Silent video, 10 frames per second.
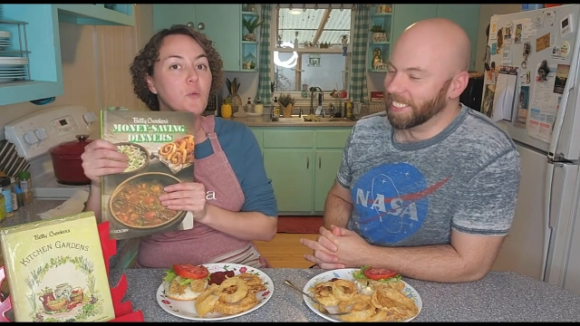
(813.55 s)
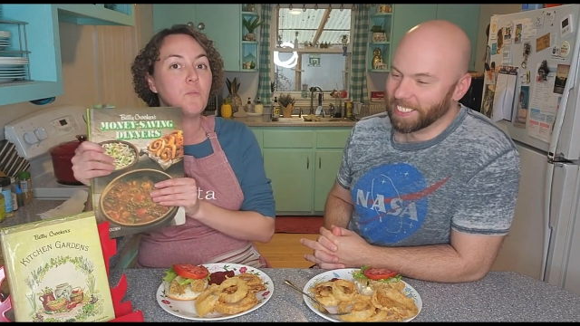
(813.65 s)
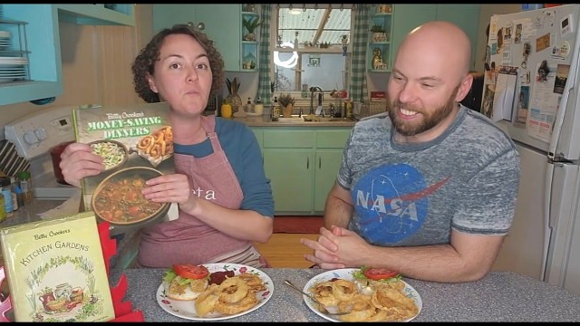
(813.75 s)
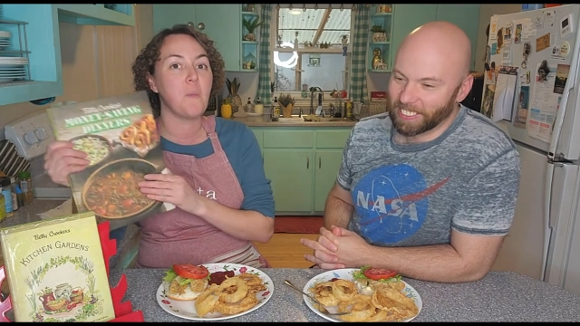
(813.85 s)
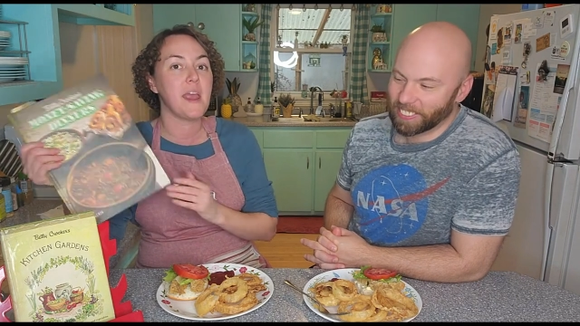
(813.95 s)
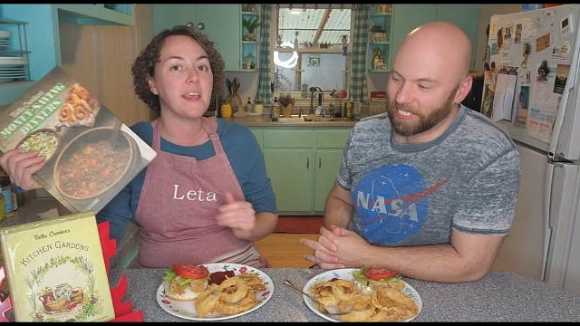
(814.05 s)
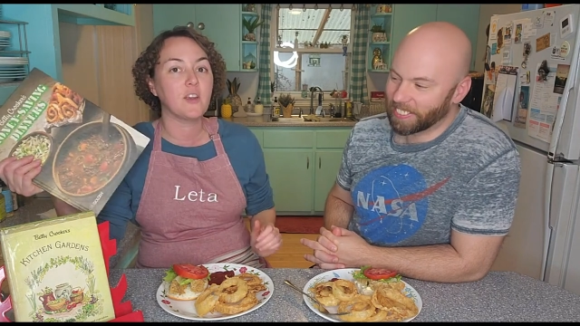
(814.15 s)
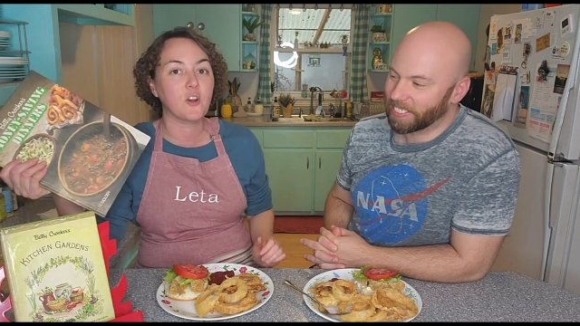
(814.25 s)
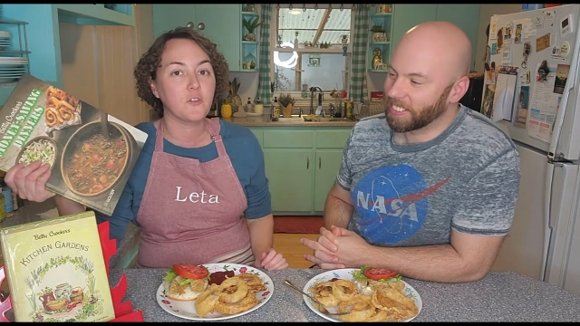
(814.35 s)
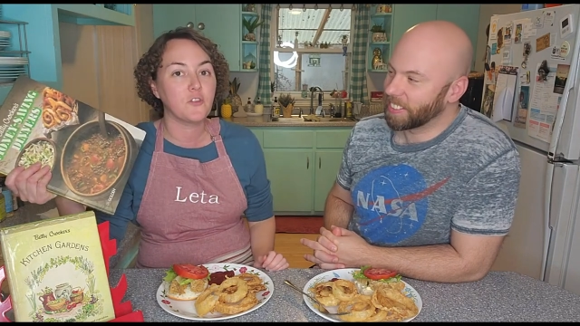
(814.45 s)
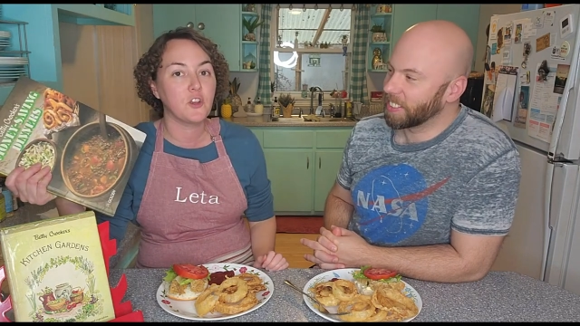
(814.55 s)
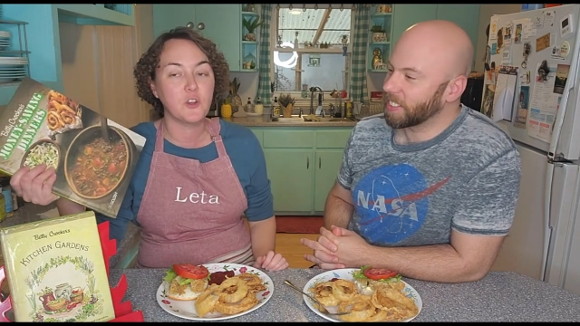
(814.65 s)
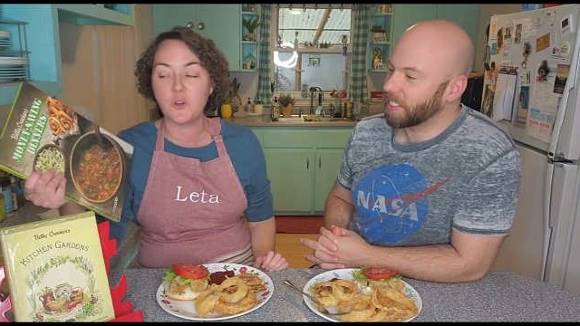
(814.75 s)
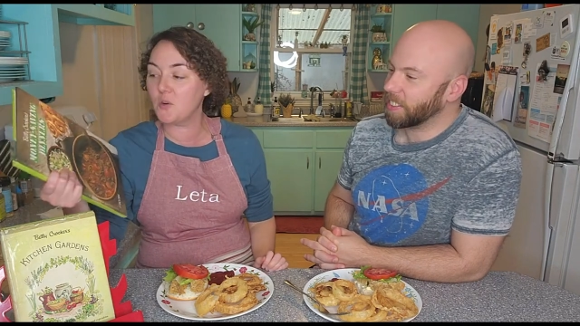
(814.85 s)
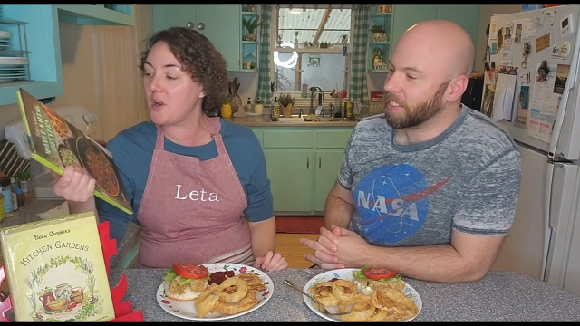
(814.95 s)
Speaker 1: making her
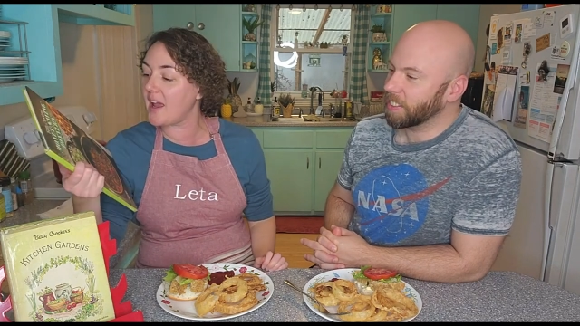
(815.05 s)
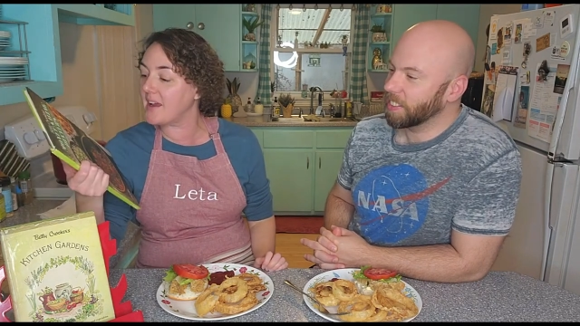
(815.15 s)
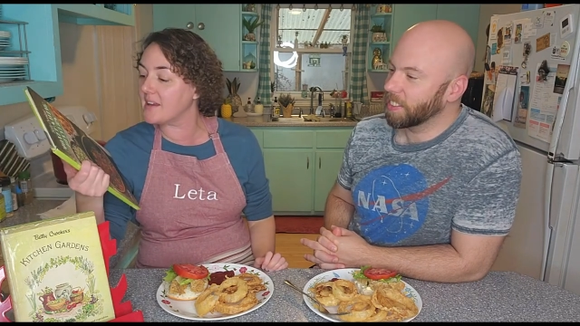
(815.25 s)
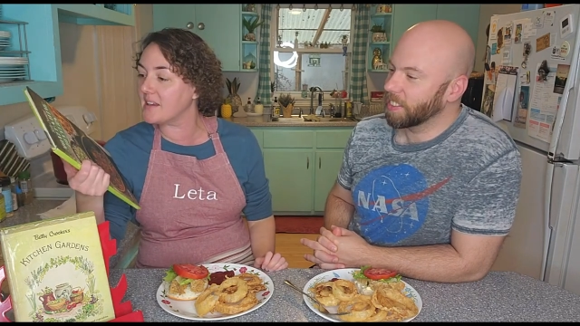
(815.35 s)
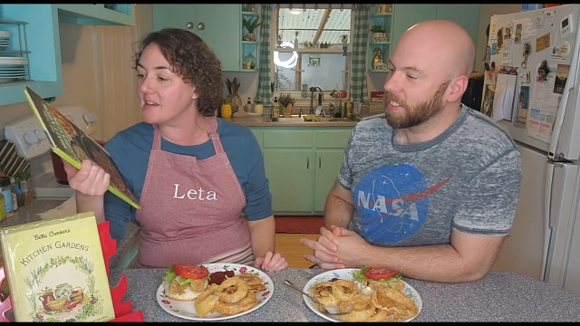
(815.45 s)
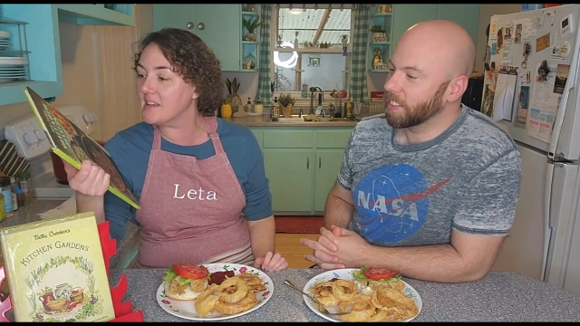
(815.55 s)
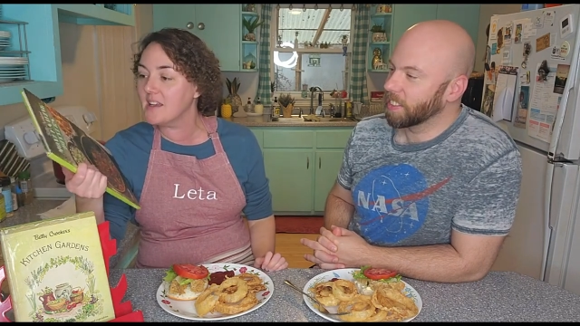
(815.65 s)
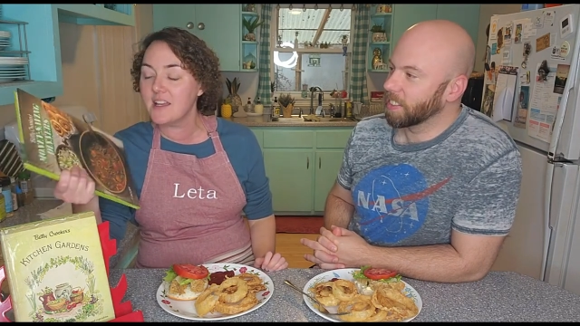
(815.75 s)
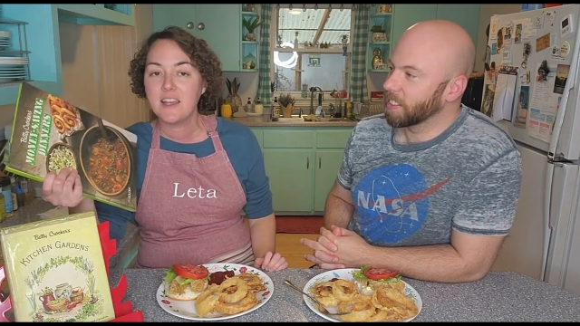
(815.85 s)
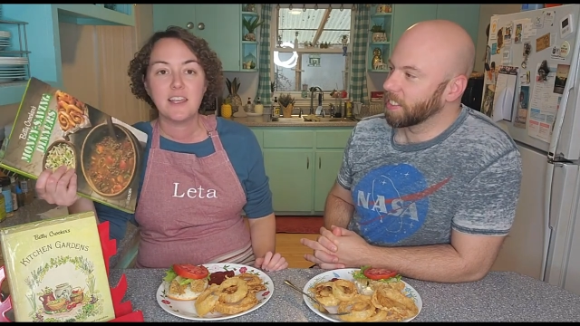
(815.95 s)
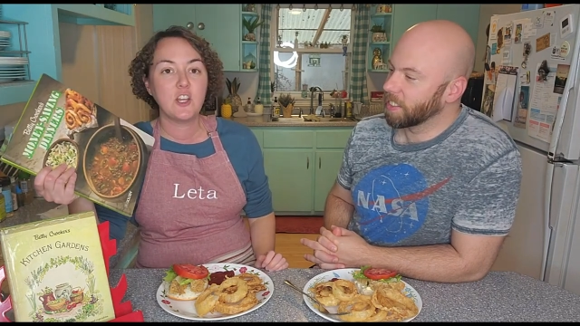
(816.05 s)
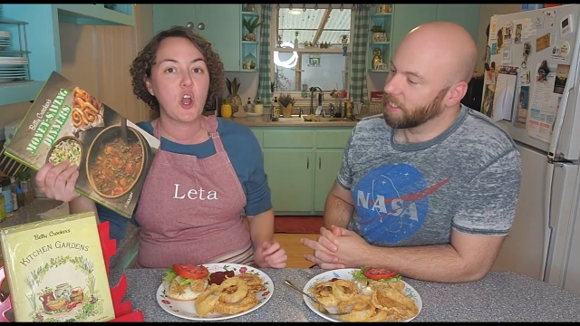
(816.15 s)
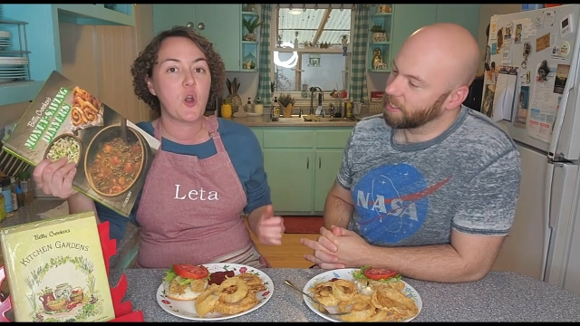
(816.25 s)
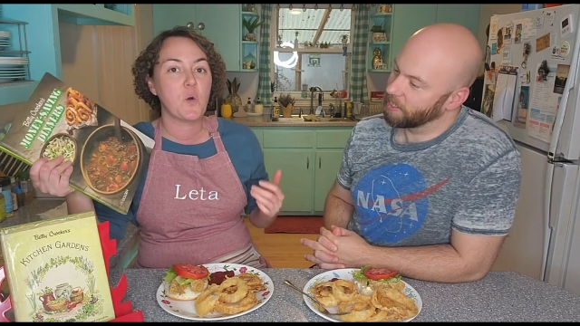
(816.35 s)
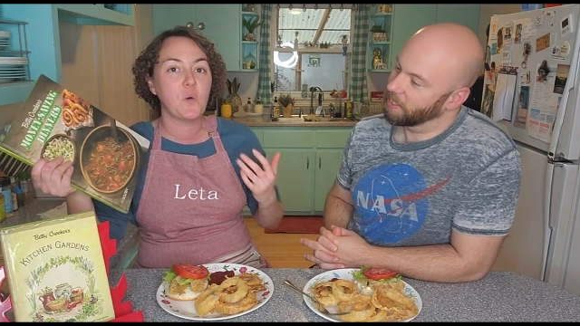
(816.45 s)
food and, you
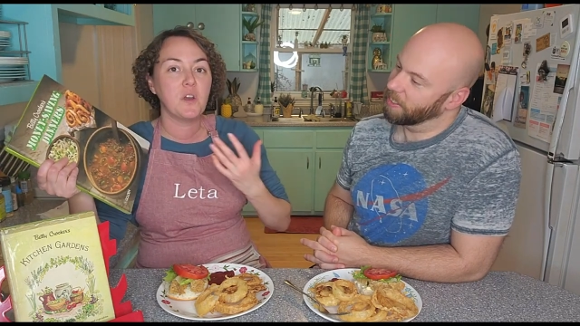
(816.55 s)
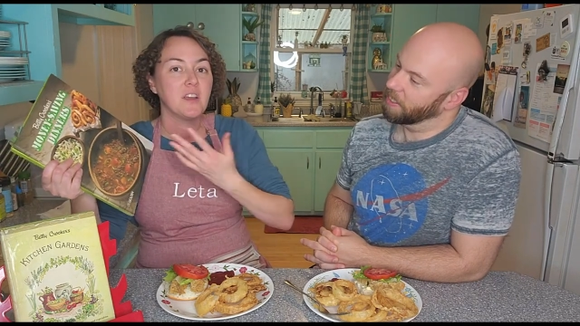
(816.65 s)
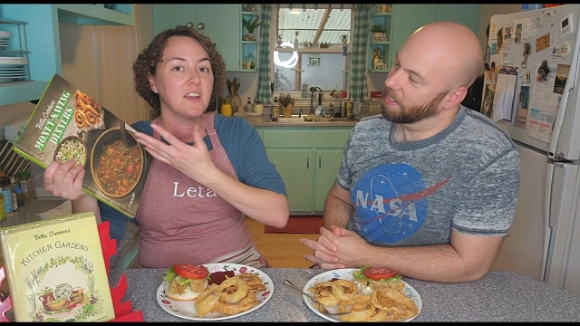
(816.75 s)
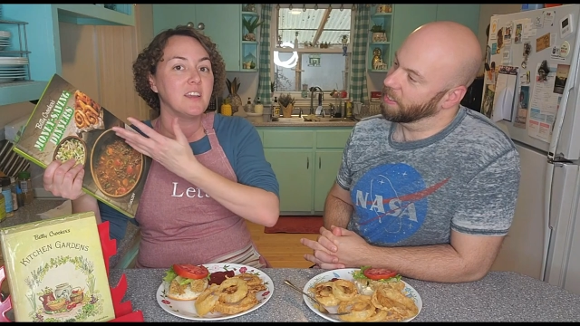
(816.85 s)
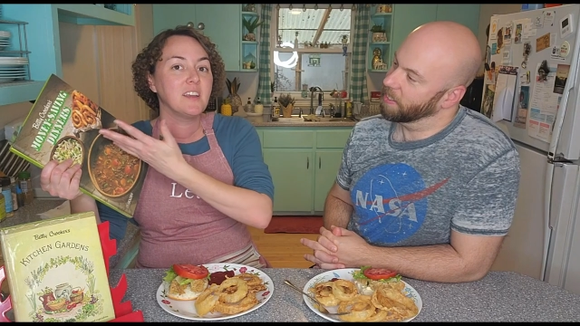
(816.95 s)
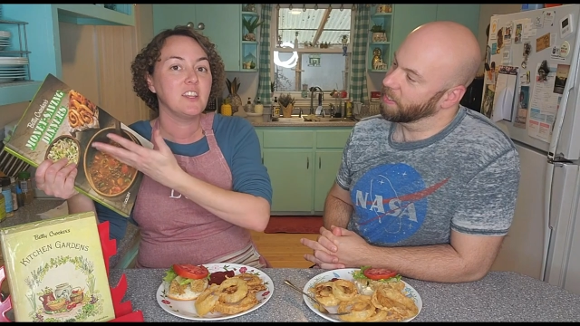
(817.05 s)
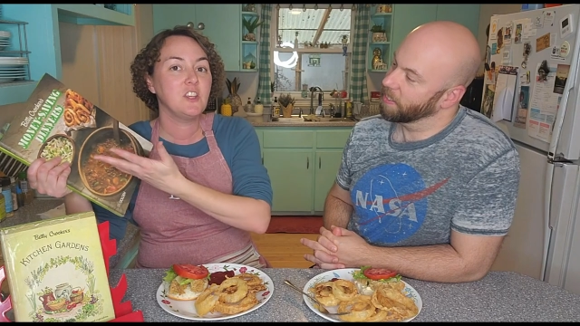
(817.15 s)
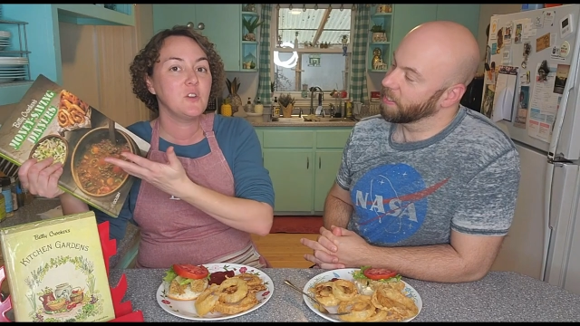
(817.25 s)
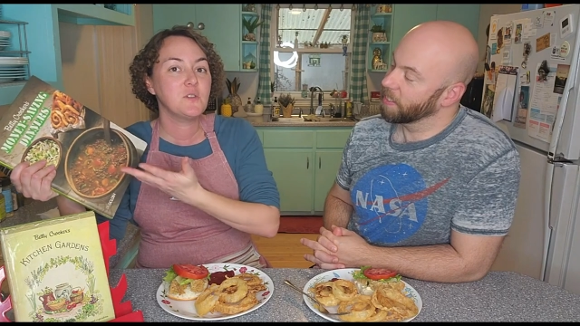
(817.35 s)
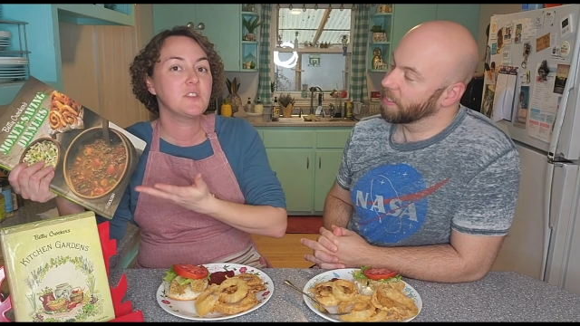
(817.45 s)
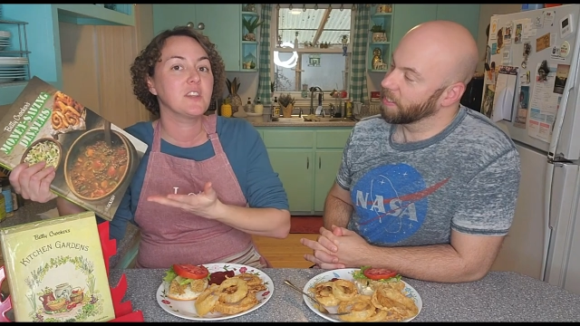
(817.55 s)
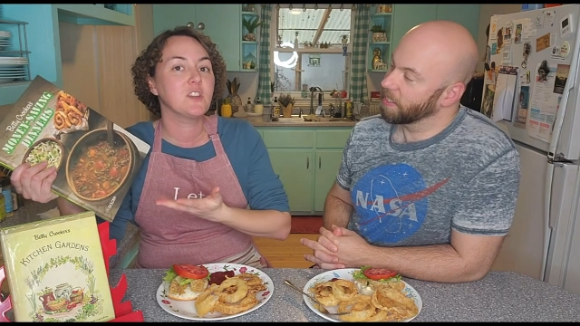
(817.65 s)
know, using the